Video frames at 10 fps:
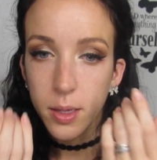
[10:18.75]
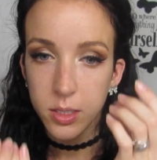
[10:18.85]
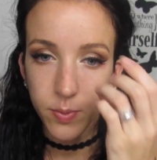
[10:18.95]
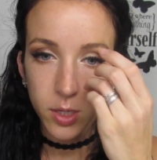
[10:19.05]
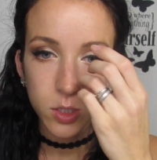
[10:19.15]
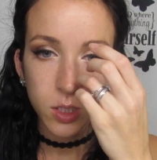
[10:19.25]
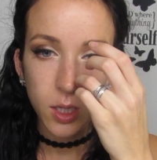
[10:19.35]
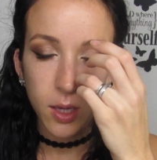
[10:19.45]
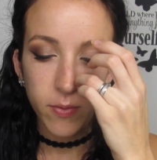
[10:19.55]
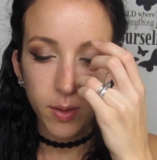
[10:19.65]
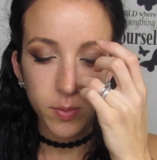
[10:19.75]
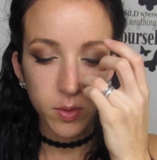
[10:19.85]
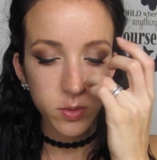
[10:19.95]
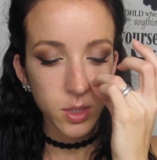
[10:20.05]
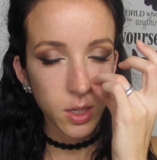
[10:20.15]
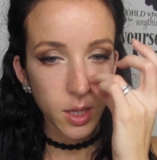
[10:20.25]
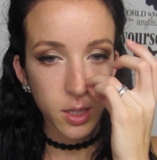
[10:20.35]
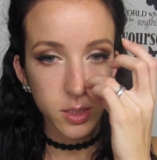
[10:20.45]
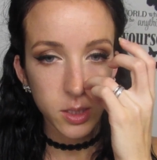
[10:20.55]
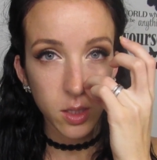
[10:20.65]
Especially if I'm using like
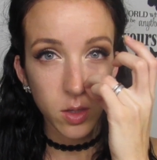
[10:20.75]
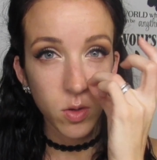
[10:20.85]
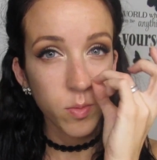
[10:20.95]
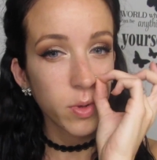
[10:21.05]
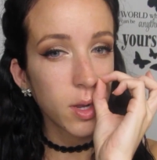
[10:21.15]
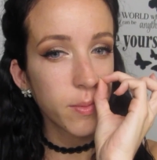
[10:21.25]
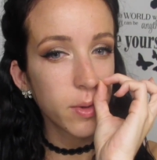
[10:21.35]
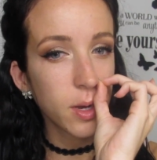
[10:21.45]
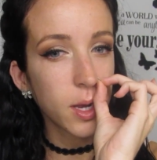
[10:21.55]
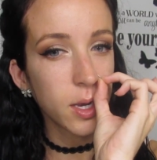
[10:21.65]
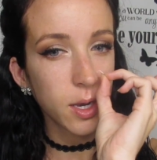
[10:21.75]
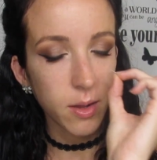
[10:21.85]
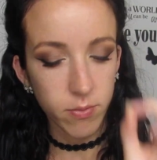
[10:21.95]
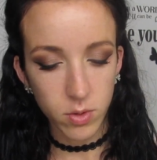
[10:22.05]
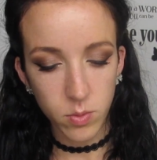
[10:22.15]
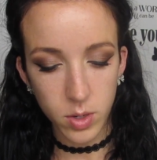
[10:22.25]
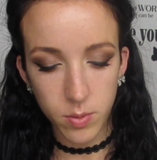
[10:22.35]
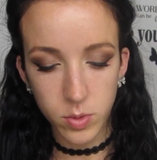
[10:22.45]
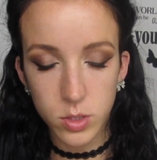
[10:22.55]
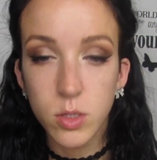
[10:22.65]
a silicone primer. I never want
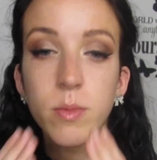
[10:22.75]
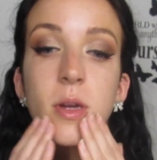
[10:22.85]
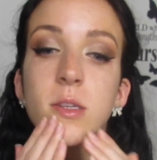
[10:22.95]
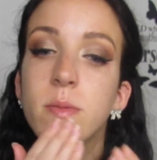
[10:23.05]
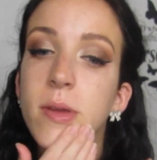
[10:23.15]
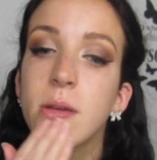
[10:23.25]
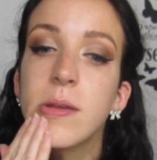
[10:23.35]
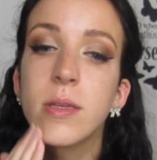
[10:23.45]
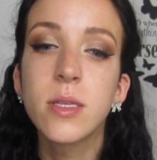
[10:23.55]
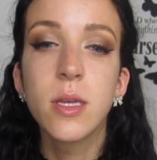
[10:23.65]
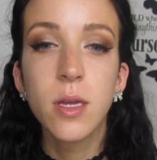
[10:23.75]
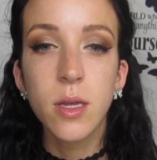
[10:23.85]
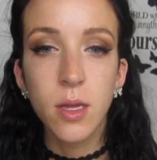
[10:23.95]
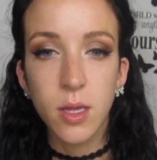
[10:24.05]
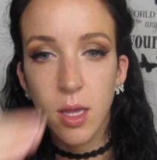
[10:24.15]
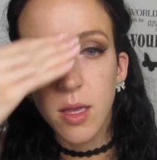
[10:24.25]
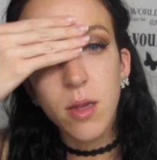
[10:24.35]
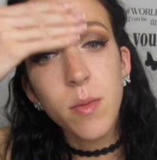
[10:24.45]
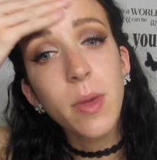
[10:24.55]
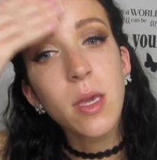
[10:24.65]
to put too much because
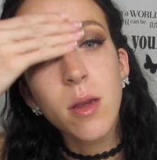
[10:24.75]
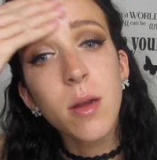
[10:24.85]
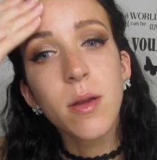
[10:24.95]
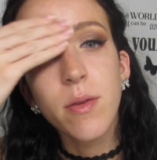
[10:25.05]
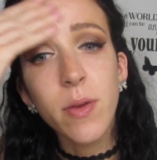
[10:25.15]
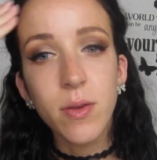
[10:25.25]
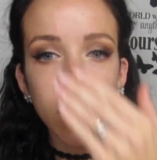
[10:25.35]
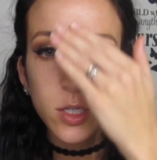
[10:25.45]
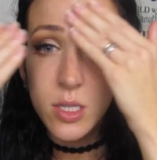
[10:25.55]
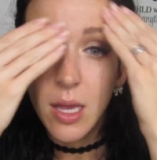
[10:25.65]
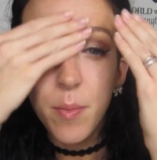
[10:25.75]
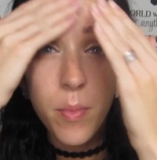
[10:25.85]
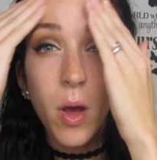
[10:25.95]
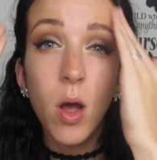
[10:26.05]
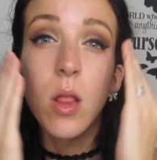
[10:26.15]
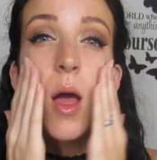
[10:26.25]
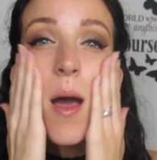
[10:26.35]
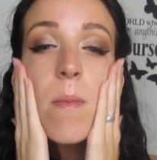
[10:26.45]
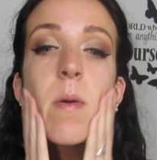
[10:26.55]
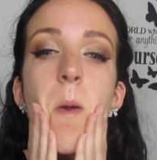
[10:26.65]
it'll make your foundation like ball
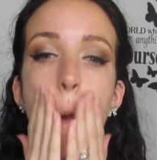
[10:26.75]
up.